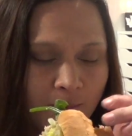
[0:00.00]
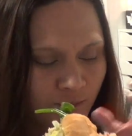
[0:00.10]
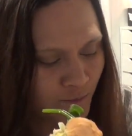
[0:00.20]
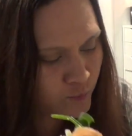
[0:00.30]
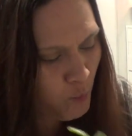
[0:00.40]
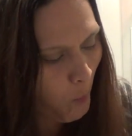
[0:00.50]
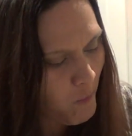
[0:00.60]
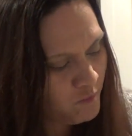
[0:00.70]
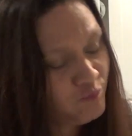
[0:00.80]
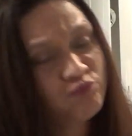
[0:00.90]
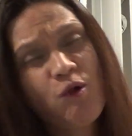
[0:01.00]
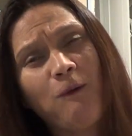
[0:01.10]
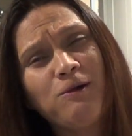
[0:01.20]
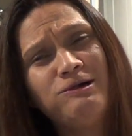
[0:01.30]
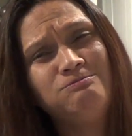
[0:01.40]
Mm,
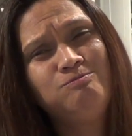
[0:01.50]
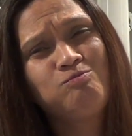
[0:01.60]
so good.